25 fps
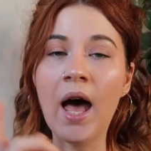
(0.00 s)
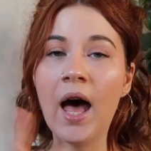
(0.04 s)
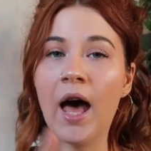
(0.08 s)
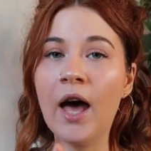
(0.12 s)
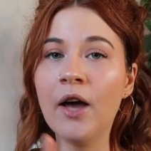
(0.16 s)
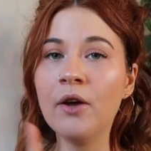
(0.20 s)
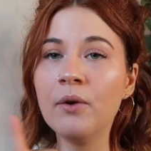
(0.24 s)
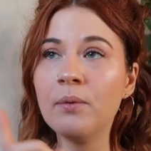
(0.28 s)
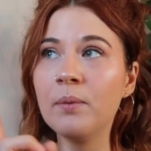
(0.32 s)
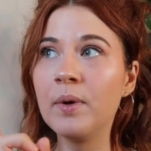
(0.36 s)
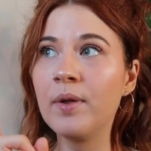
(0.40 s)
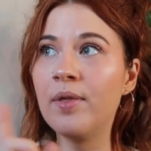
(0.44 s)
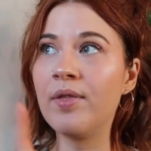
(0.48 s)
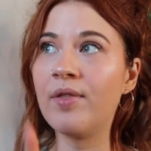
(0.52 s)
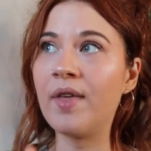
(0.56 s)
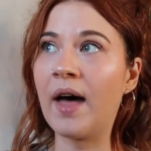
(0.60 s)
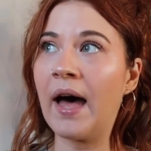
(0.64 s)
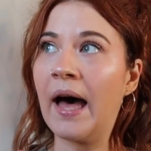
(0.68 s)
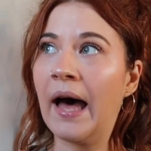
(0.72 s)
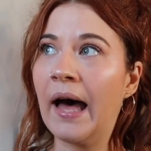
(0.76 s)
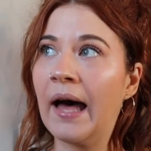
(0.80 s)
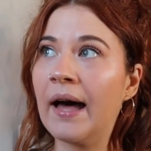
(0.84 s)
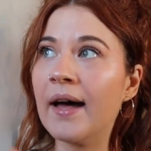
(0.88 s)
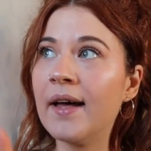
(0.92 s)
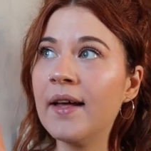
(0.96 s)
Out with
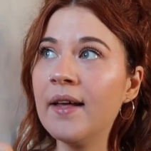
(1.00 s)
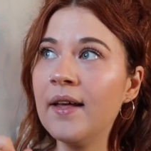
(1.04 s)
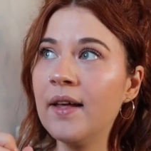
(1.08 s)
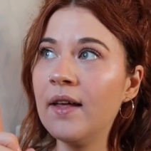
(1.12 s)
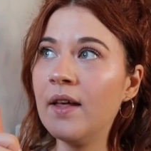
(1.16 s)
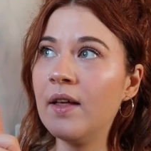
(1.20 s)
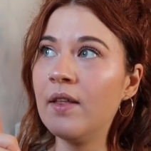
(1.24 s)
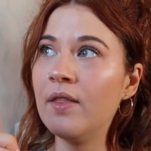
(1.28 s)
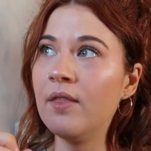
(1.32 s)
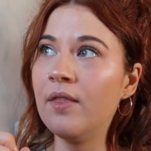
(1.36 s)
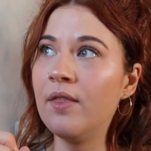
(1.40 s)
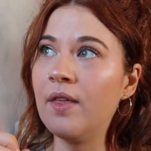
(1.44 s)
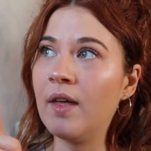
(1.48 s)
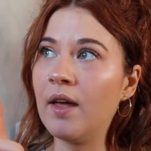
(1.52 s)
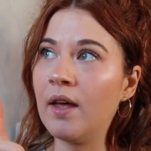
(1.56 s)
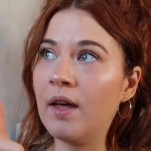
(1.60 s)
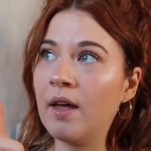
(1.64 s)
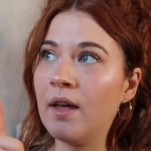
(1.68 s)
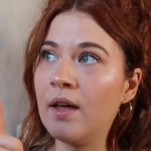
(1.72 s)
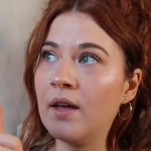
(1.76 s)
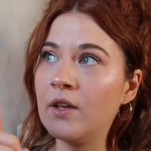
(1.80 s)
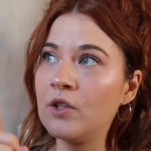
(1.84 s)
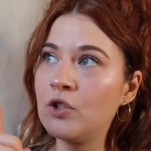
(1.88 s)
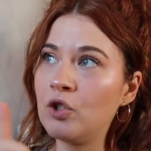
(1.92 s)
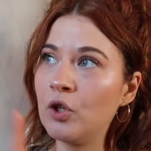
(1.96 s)
that
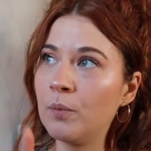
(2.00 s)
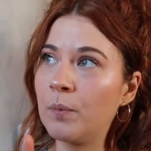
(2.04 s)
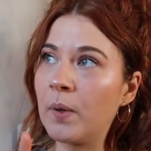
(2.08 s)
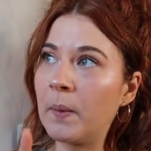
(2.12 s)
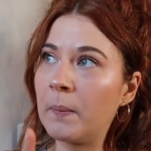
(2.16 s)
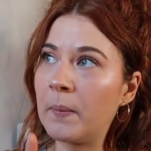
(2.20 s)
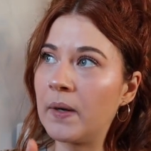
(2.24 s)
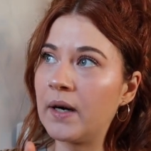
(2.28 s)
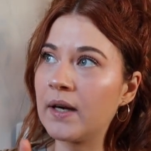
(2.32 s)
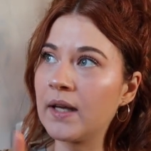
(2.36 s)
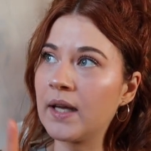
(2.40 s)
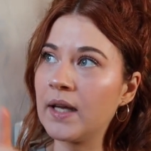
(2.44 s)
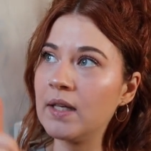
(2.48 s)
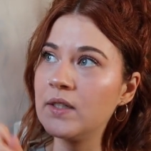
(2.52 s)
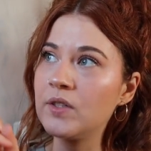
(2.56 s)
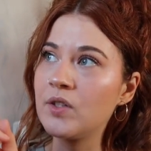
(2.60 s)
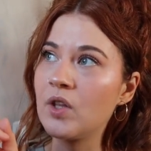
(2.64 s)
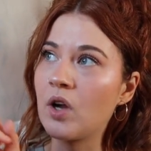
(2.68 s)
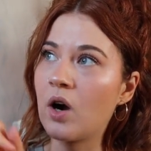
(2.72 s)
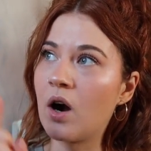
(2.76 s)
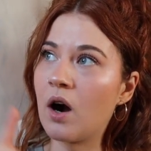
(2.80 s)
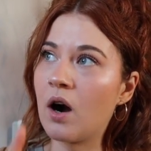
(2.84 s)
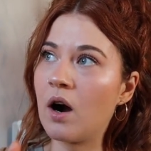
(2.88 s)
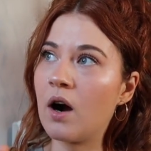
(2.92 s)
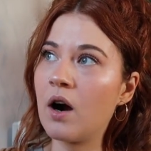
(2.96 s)
the supermarkets,
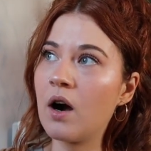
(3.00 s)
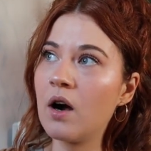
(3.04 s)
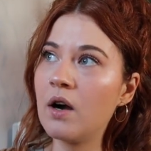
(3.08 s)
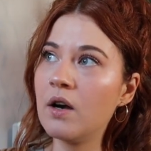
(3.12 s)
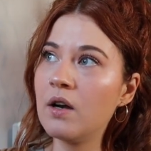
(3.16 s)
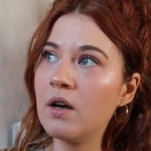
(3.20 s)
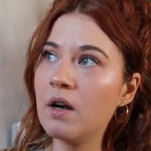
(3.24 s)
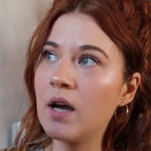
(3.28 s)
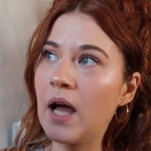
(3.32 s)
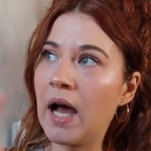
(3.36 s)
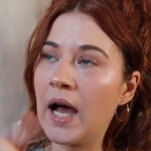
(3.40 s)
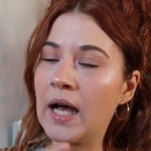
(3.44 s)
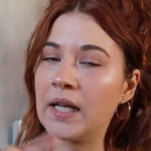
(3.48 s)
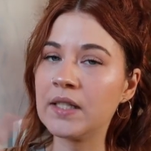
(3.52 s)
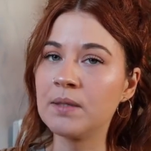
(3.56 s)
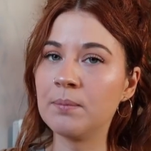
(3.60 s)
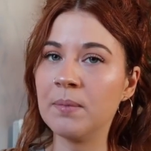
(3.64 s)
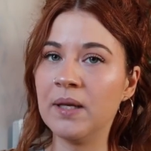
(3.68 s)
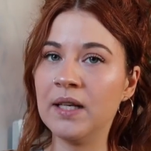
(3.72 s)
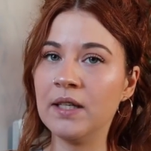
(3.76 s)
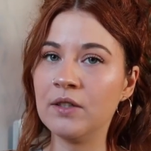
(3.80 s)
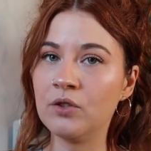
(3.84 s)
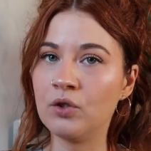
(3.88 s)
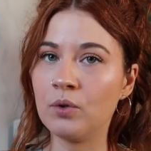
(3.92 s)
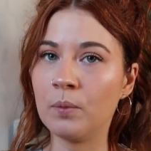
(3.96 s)
there aren't as
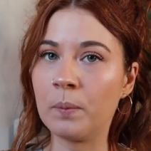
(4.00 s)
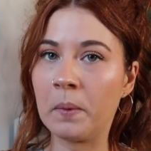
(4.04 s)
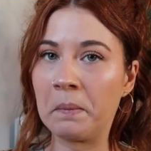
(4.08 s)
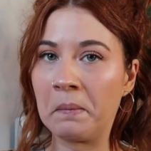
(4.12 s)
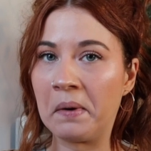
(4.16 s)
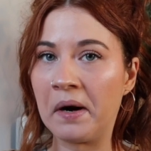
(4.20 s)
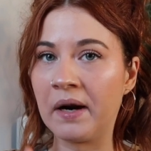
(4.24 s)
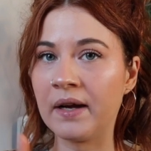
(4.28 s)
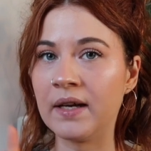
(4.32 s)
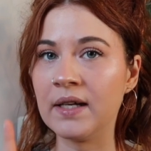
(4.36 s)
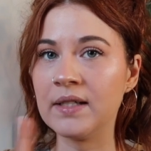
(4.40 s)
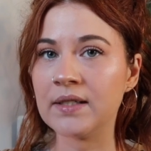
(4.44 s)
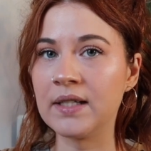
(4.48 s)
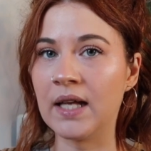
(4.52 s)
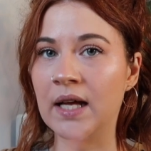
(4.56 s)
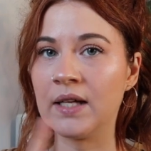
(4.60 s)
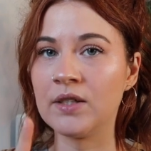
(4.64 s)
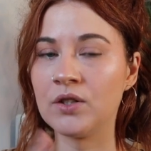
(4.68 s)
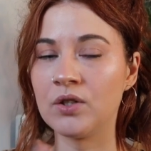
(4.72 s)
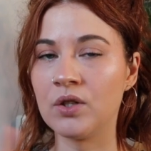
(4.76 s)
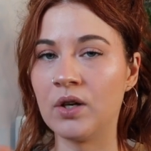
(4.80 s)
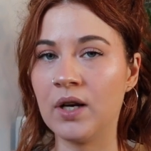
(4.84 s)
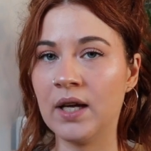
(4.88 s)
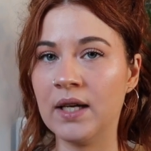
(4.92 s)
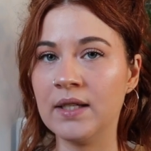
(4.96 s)
many supermarkets
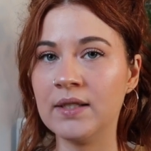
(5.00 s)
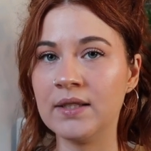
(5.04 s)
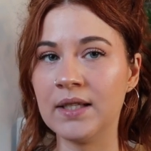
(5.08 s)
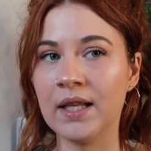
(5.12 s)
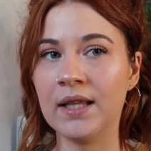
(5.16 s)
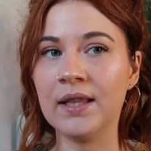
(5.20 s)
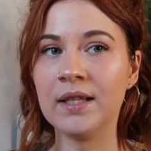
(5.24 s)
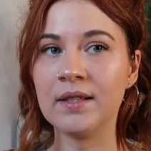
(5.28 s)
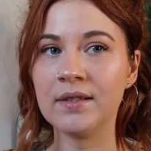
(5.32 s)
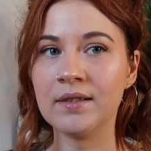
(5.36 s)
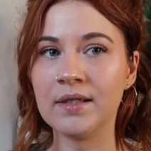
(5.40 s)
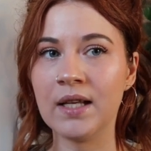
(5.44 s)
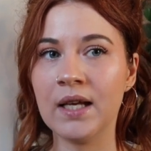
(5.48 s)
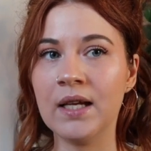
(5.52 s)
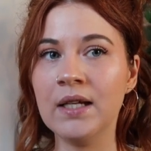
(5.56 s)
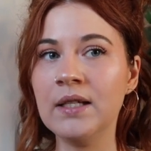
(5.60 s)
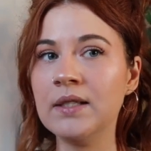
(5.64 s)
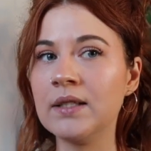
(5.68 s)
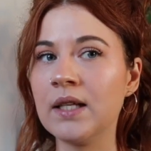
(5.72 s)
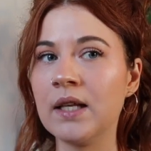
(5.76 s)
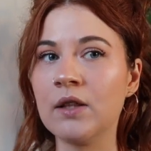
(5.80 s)
as there is in the cities.